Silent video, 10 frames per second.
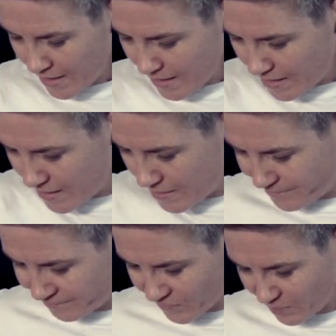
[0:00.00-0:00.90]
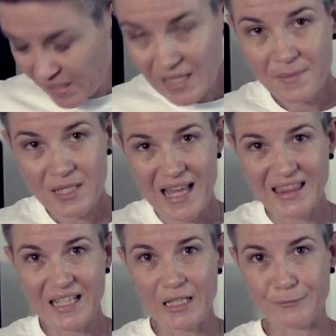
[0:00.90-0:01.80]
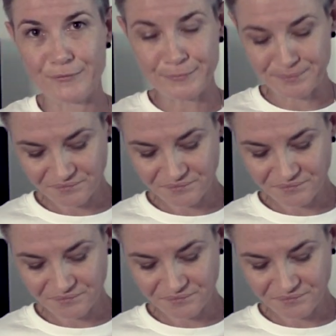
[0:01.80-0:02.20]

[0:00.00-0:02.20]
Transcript: The pickups I love.